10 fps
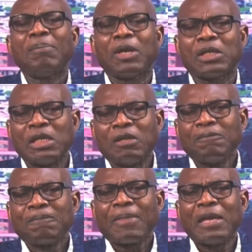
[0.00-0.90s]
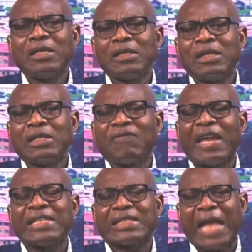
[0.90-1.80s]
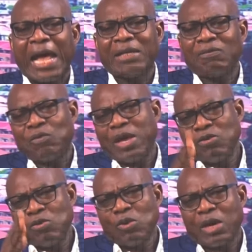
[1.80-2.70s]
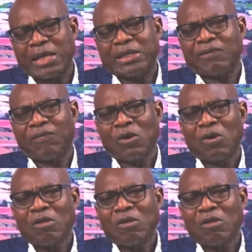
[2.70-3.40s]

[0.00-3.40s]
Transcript: But it's very sad when you look at this figure.